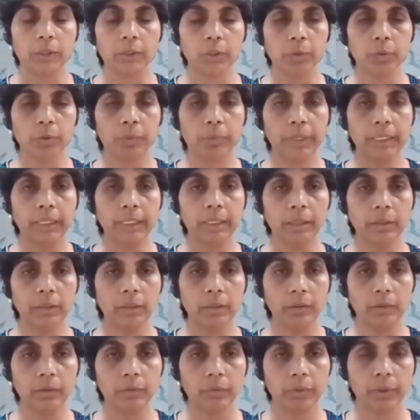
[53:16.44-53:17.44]
As you breathe
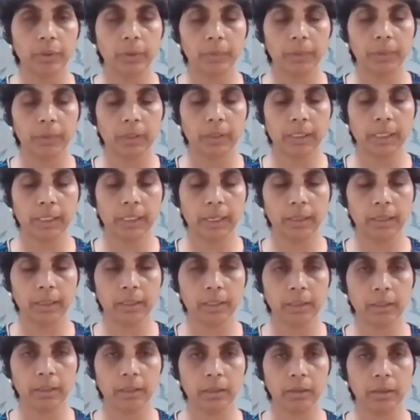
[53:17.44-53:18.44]
in from the
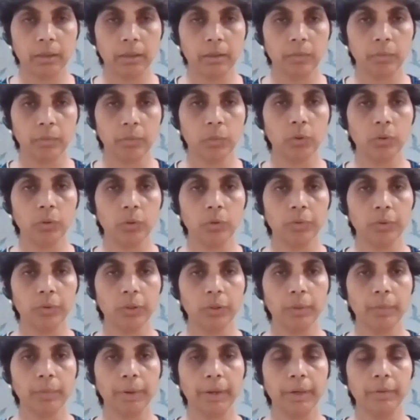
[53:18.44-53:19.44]
center, move
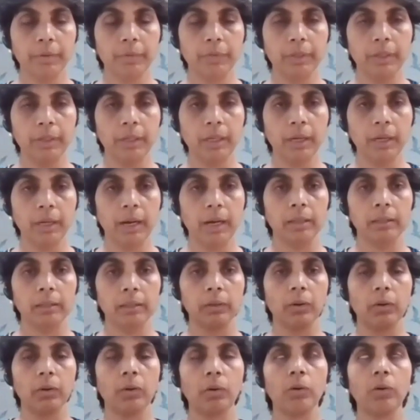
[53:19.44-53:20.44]
to the periphery
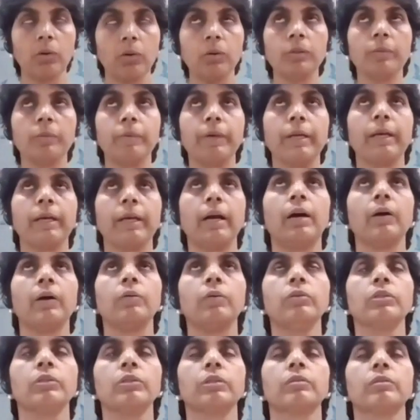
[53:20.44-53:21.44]
and all the way
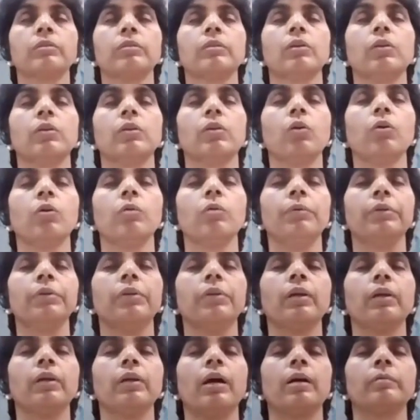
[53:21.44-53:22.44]
out.
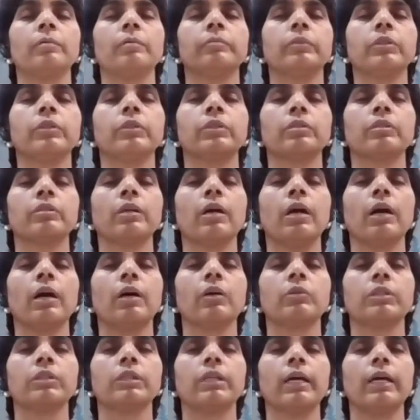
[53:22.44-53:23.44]
Open your arms
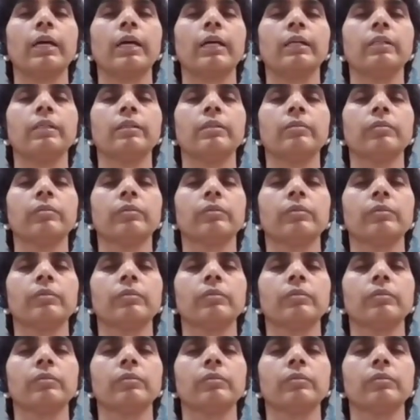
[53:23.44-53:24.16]
outside.